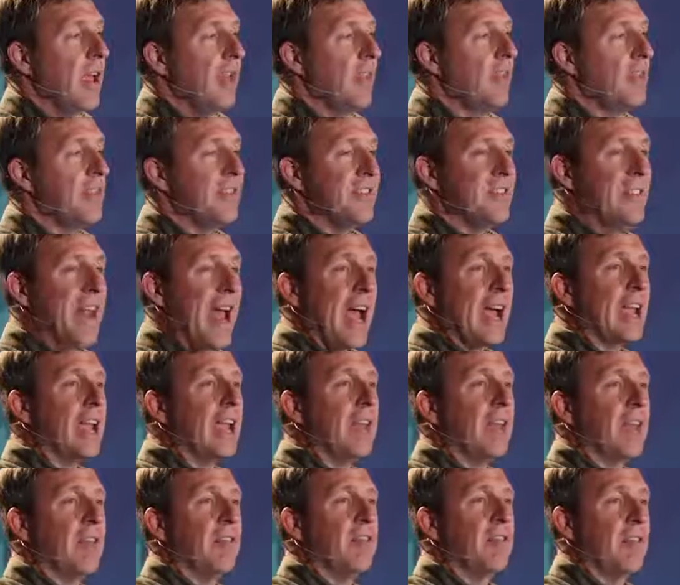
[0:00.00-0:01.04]
The
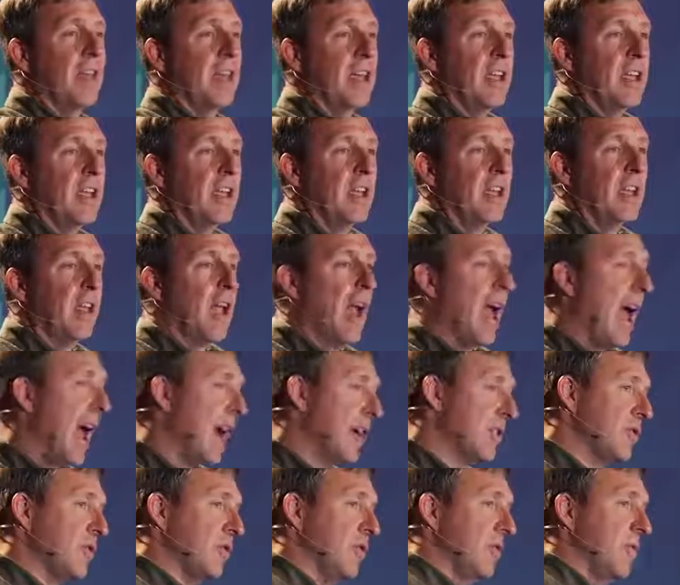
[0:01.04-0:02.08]
snacking thing
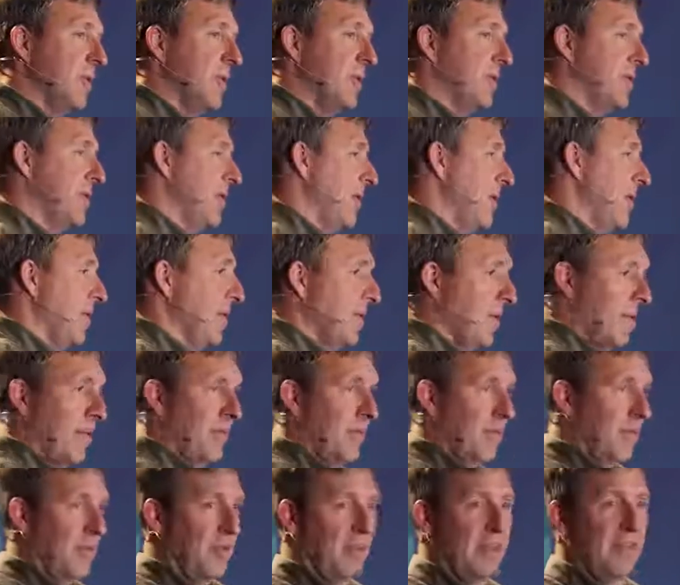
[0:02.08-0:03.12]
actually means that you're
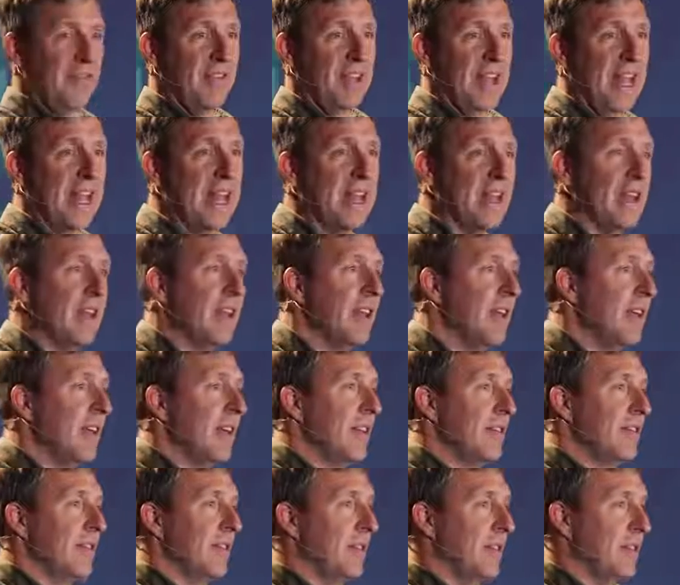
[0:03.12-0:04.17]
giving in
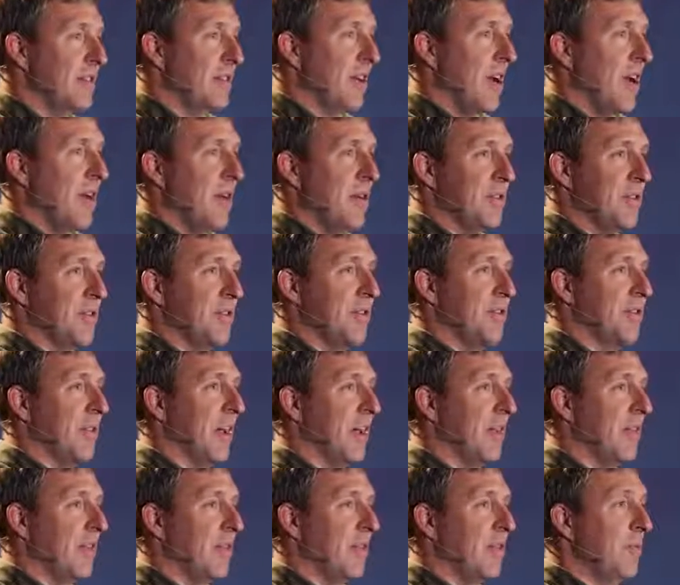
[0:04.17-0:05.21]
to this terrorist
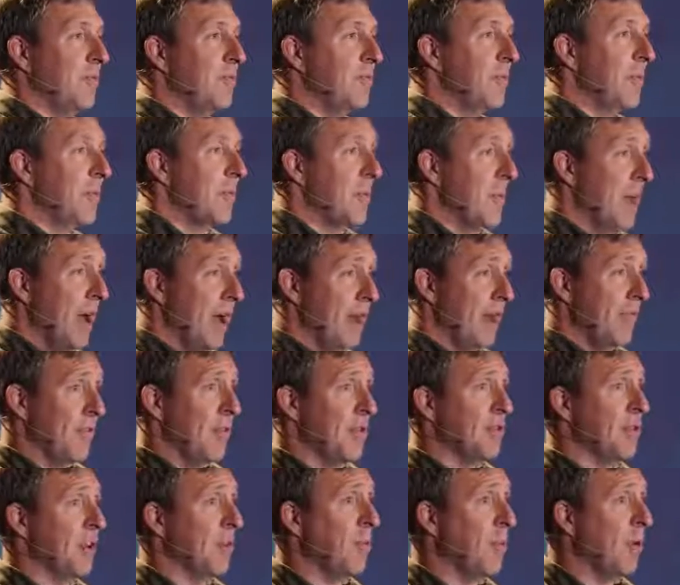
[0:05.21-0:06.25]
inside of you. But if
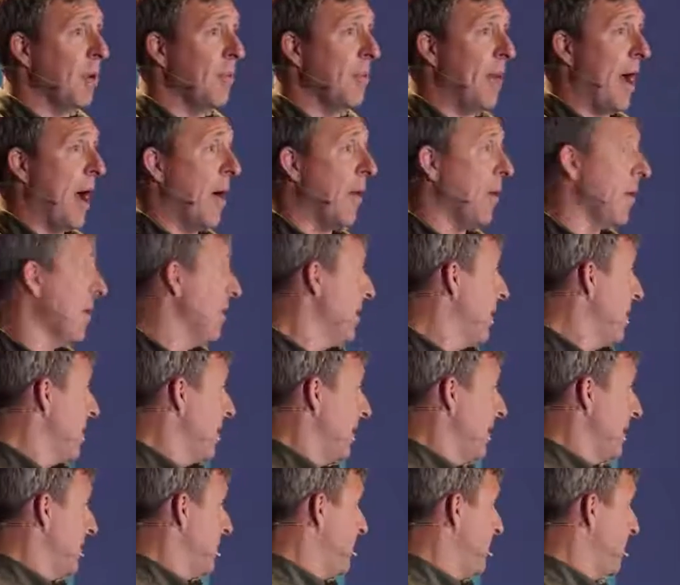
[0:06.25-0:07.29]
you're using willpower
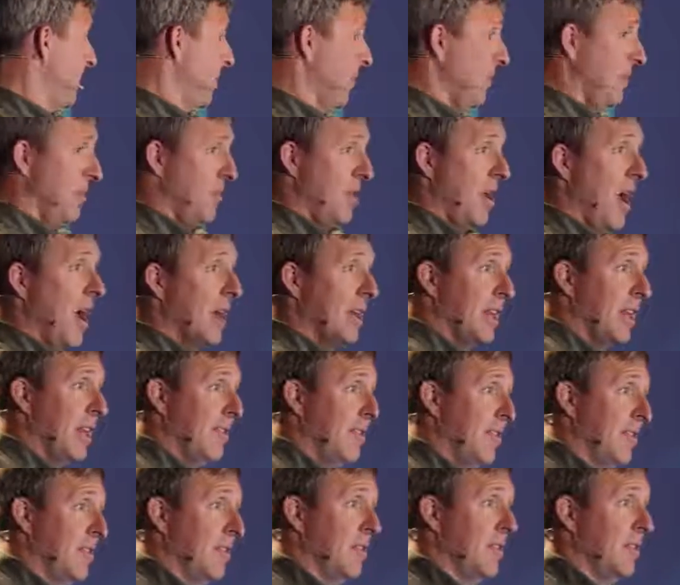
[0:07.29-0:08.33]
to not
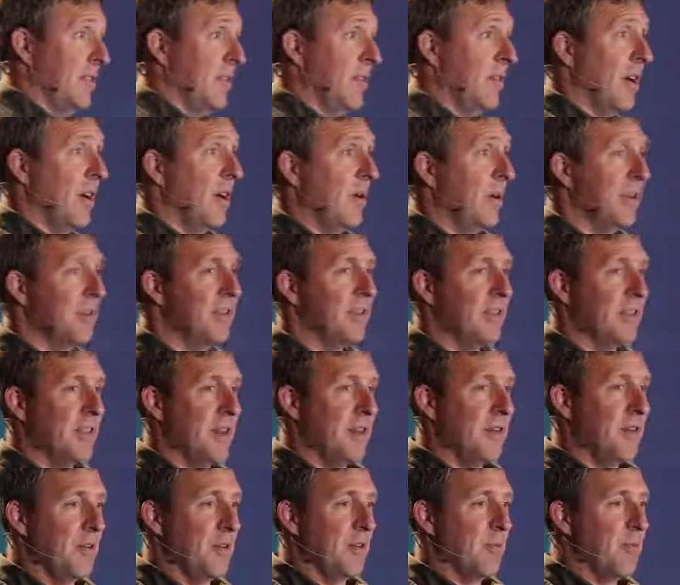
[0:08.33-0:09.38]
give in to the terrorist,
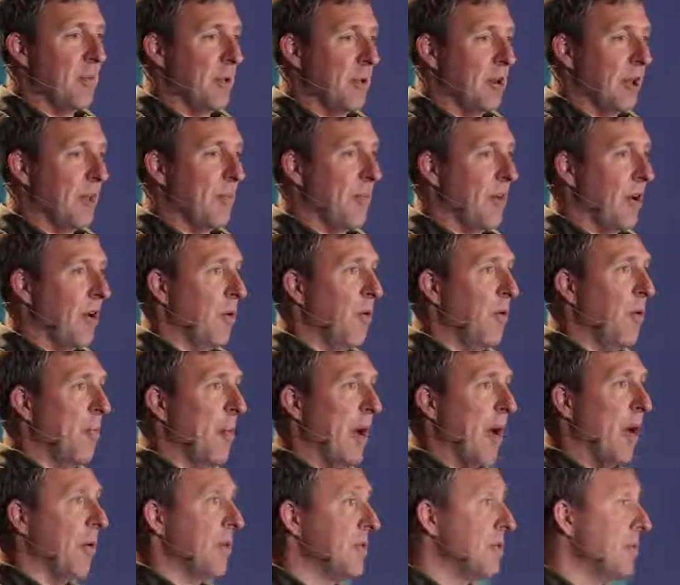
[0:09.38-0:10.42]
then you're burning up all your
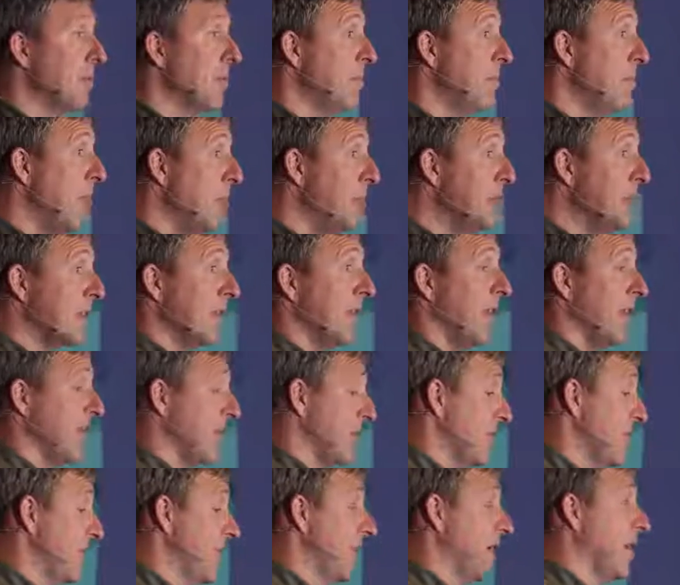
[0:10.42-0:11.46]
willpower. So most of
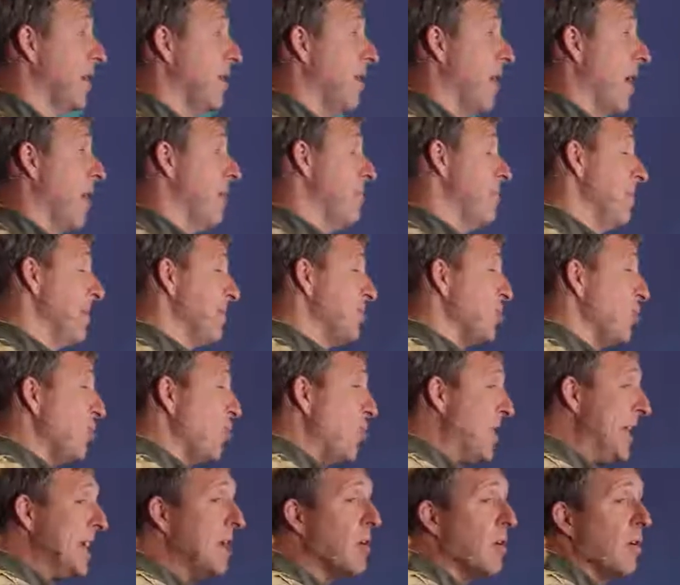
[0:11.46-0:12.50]
us are sitting around much
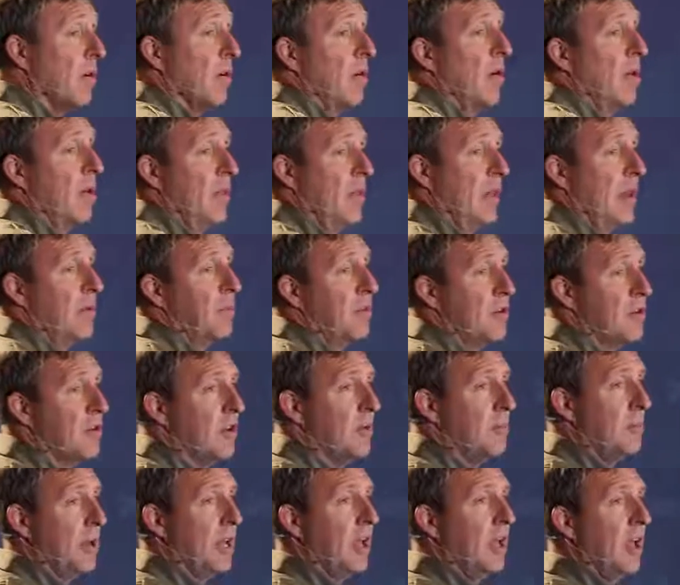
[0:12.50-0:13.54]
weaker than we
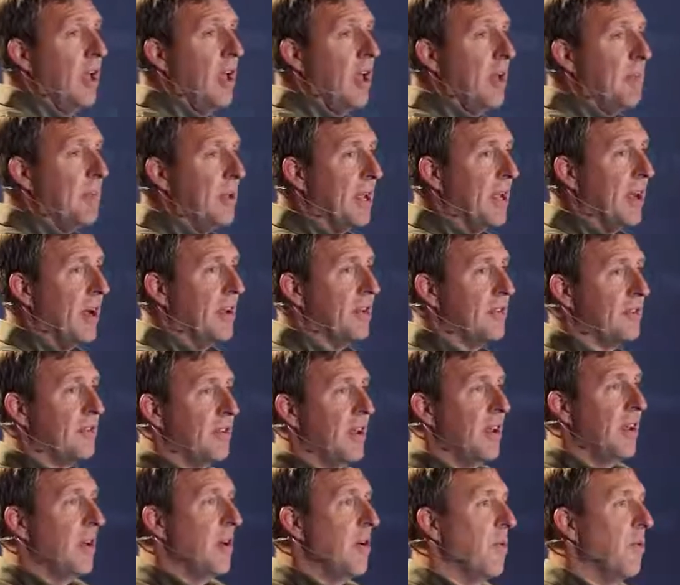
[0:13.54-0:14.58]
should be,
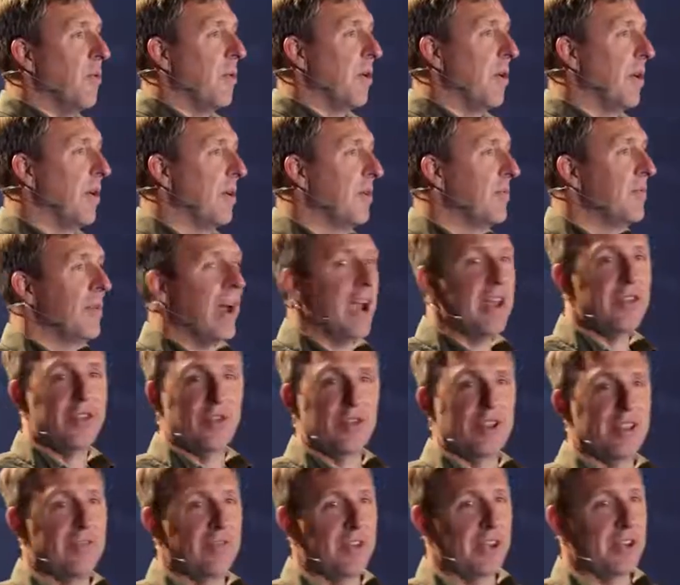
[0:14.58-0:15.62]
because we're
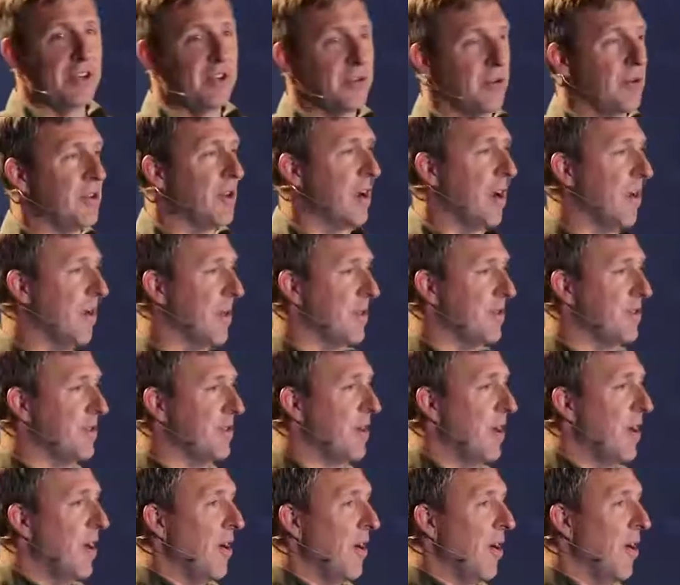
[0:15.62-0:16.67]
either giving in to a
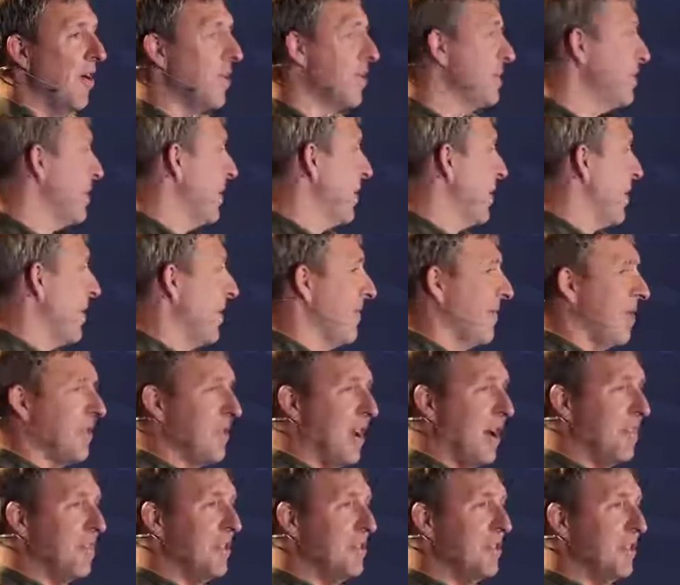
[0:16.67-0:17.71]
terrorist or we're spending all of our
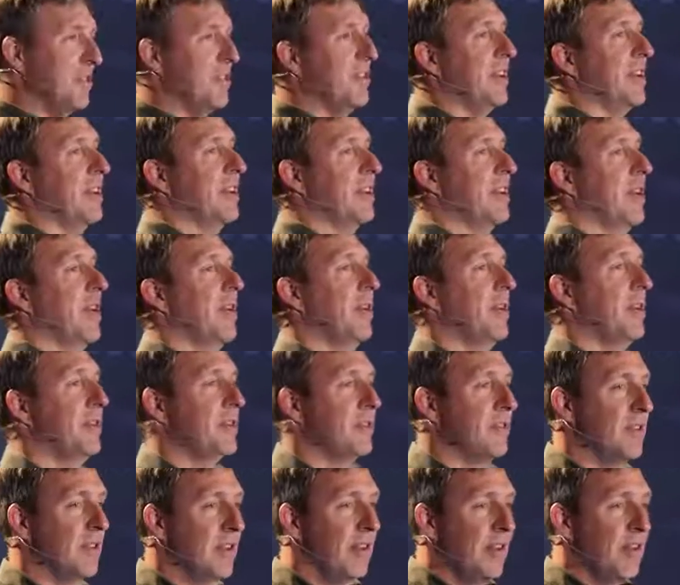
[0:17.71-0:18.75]
time resisting the
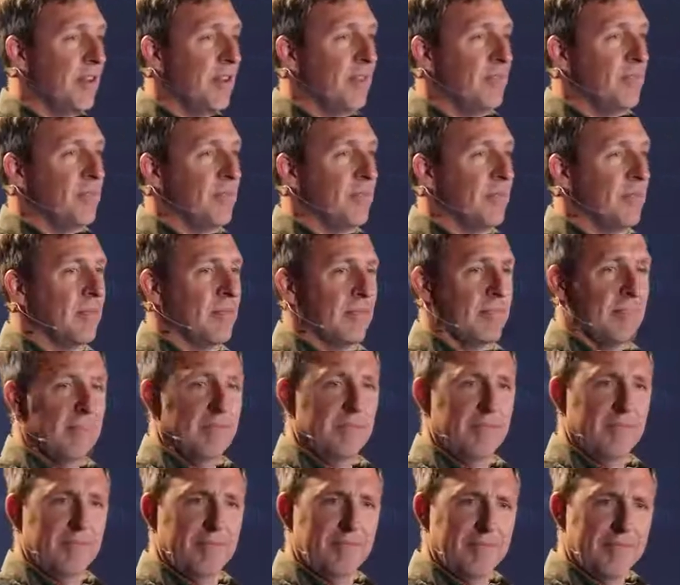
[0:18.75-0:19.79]
terrorist.
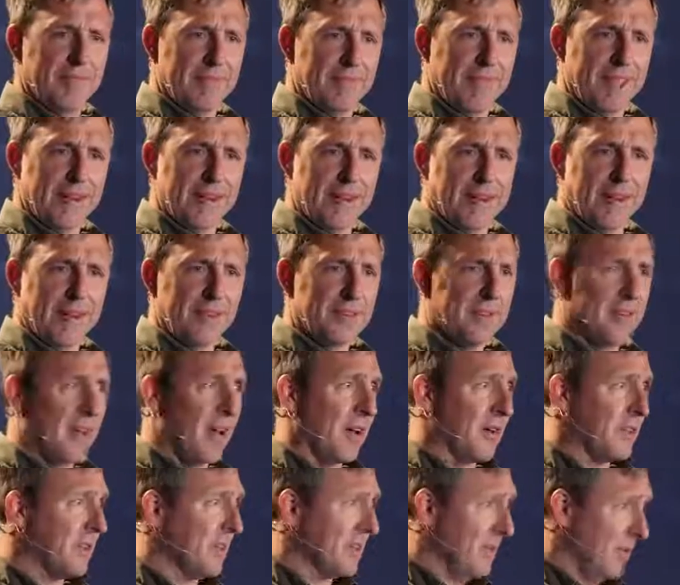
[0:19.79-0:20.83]
That kind of
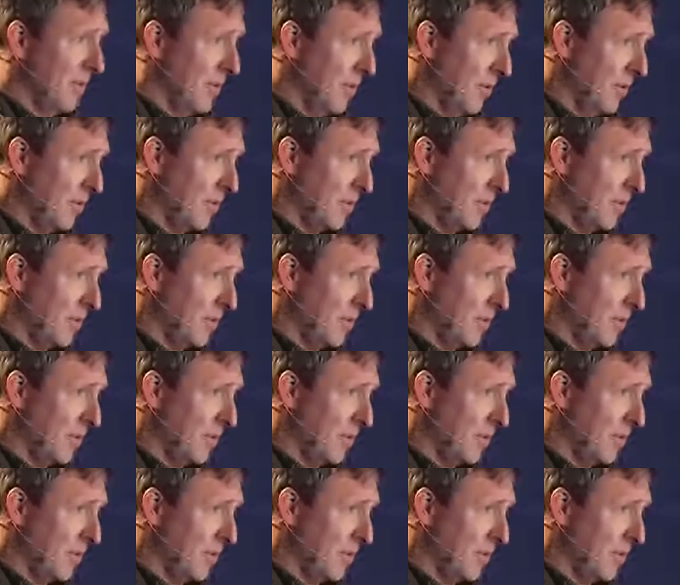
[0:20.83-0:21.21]
sucks. There